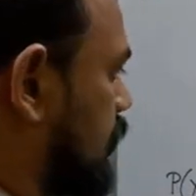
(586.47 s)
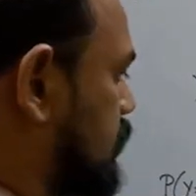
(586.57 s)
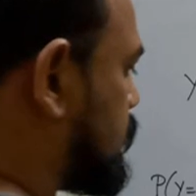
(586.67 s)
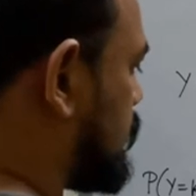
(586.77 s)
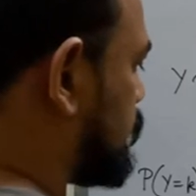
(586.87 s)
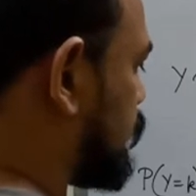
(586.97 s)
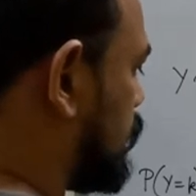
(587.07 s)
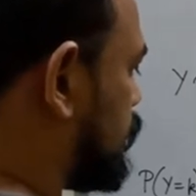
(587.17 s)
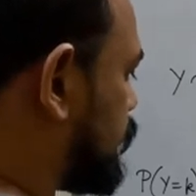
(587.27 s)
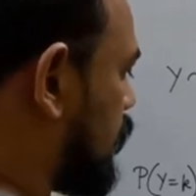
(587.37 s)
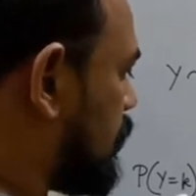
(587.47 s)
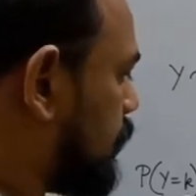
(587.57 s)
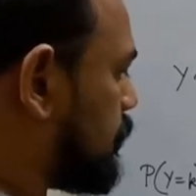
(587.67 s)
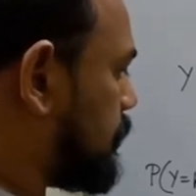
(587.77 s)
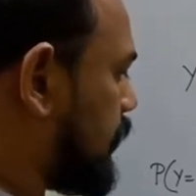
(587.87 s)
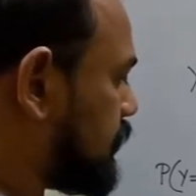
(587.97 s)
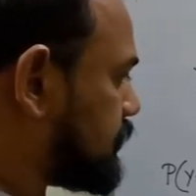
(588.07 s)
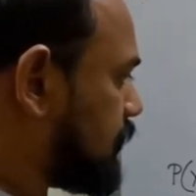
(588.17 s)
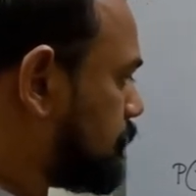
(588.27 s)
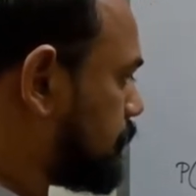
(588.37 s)
in terms of, so I want to break
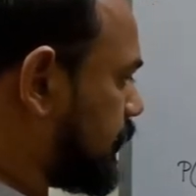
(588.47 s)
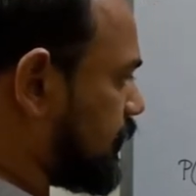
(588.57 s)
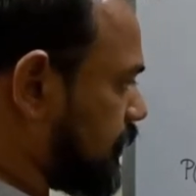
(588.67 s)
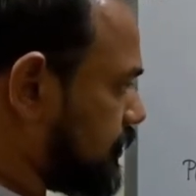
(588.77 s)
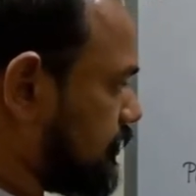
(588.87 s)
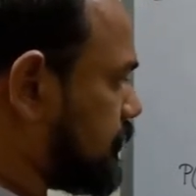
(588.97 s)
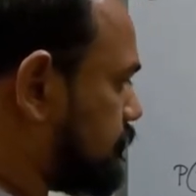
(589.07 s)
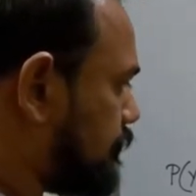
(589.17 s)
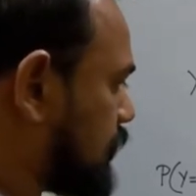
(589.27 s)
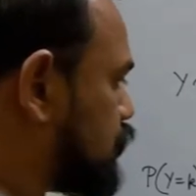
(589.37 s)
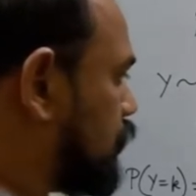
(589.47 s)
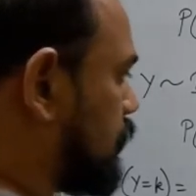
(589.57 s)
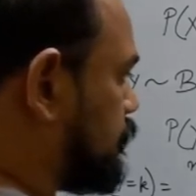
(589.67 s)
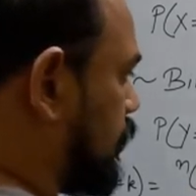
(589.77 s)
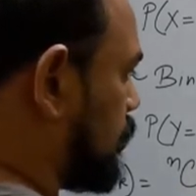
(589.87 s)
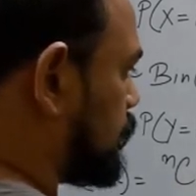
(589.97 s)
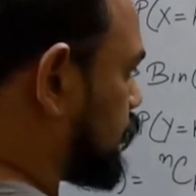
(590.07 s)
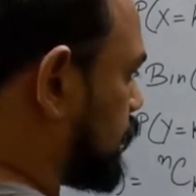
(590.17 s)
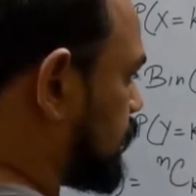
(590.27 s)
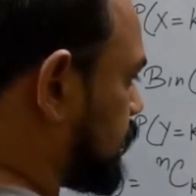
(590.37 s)
this up in the factorial form.
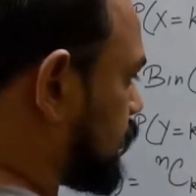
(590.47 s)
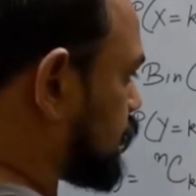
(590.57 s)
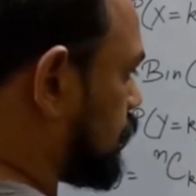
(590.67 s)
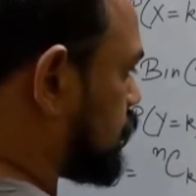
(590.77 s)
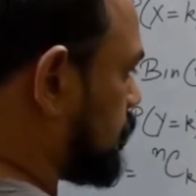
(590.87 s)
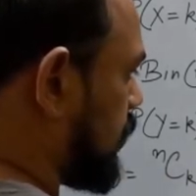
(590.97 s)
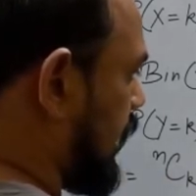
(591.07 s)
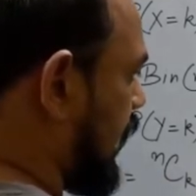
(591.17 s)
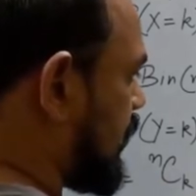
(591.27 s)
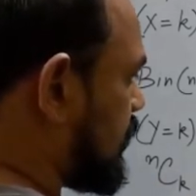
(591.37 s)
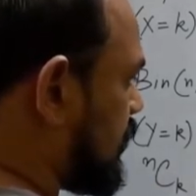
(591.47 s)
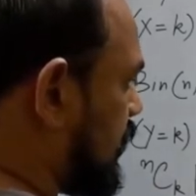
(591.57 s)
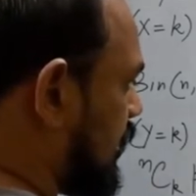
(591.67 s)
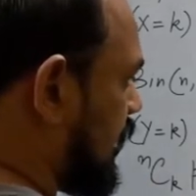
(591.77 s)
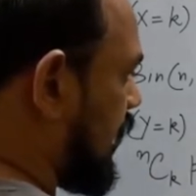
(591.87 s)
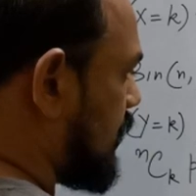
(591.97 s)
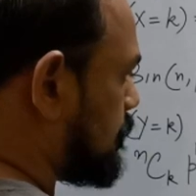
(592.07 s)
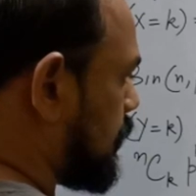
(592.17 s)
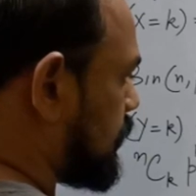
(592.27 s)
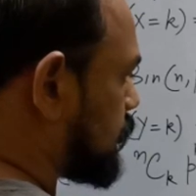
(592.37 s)
So this is going to be n
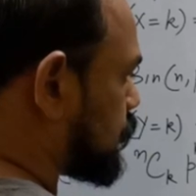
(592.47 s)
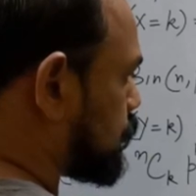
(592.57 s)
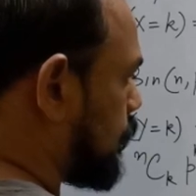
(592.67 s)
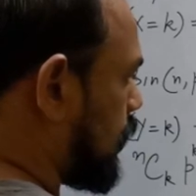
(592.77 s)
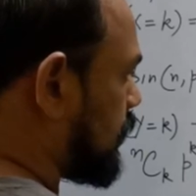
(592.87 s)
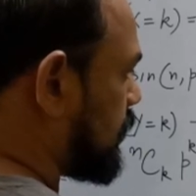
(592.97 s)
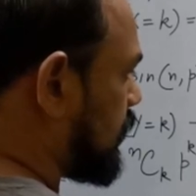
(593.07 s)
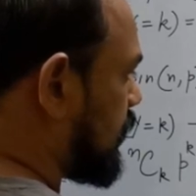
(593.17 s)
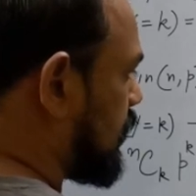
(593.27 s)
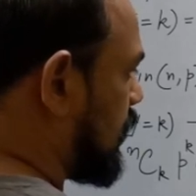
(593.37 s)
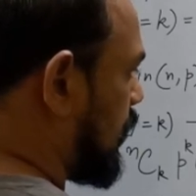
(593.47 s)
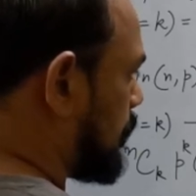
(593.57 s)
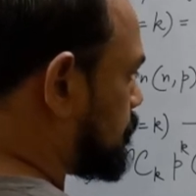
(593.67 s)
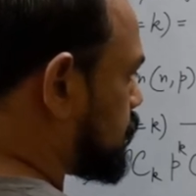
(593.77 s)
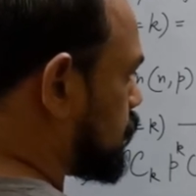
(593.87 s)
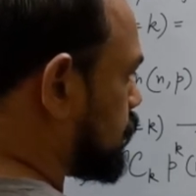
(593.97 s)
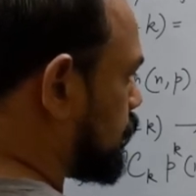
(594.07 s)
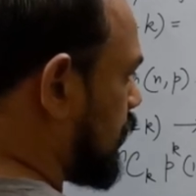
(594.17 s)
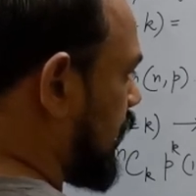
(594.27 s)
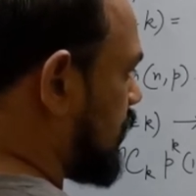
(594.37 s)
minus 1 up
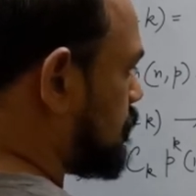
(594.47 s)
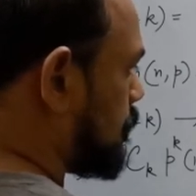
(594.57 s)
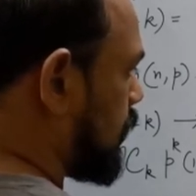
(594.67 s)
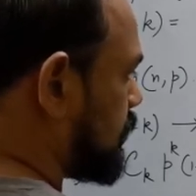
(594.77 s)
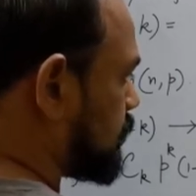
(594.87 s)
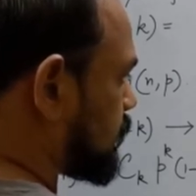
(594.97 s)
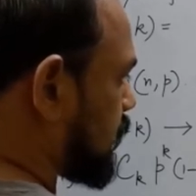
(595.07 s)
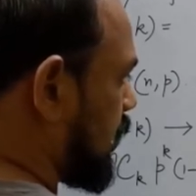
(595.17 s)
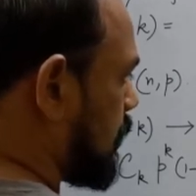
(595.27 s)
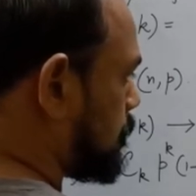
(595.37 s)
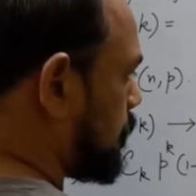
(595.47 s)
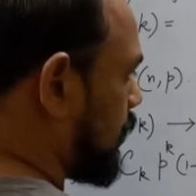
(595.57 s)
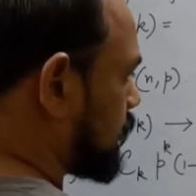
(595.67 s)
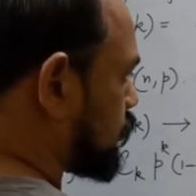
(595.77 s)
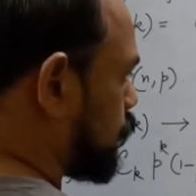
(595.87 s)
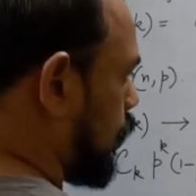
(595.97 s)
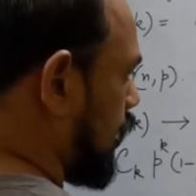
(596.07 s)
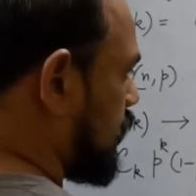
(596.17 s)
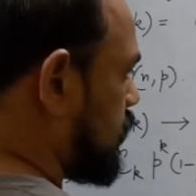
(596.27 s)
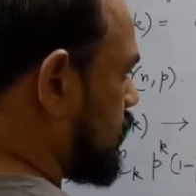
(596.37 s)
to n minus k plus
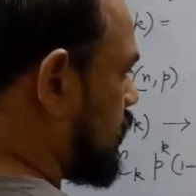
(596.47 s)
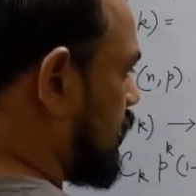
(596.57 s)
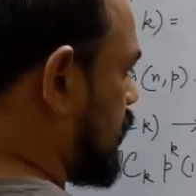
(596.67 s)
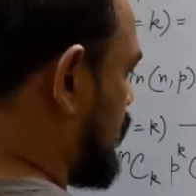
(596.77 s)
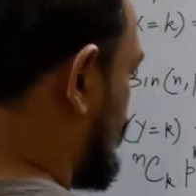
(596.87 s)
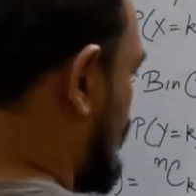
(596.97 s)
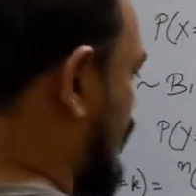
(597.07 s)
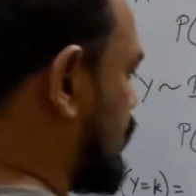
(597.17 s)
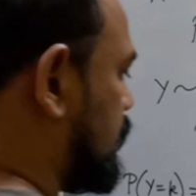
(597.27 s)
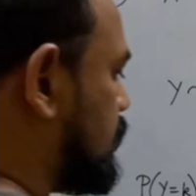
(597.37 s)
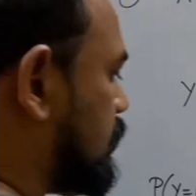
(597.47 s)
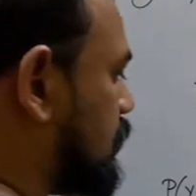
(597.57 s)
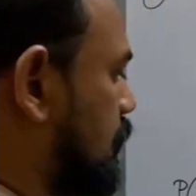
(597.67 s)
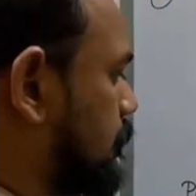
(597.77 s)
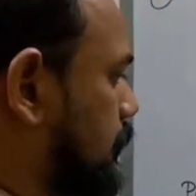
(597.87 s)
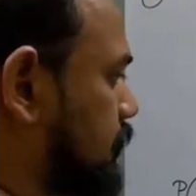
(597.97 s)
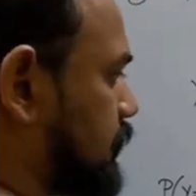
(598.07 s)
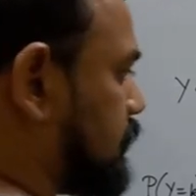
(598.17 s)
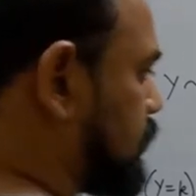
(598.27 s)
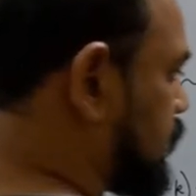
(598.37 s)
1. And here, because there